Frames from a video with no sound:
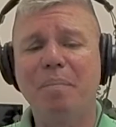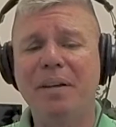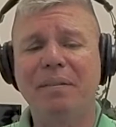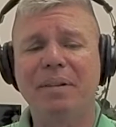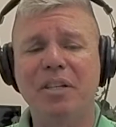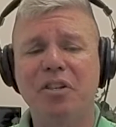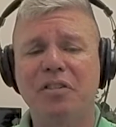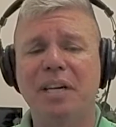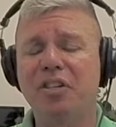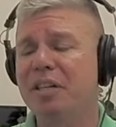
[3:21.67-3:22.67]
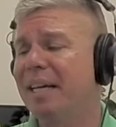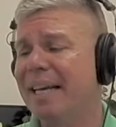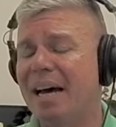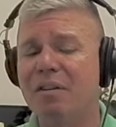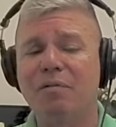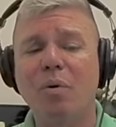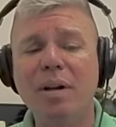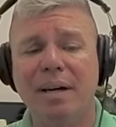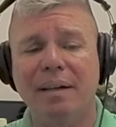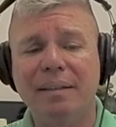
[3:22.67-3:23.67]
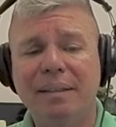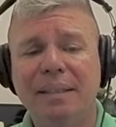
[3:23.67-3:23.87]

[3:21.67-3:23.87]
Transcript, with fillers: piece of legislation in California.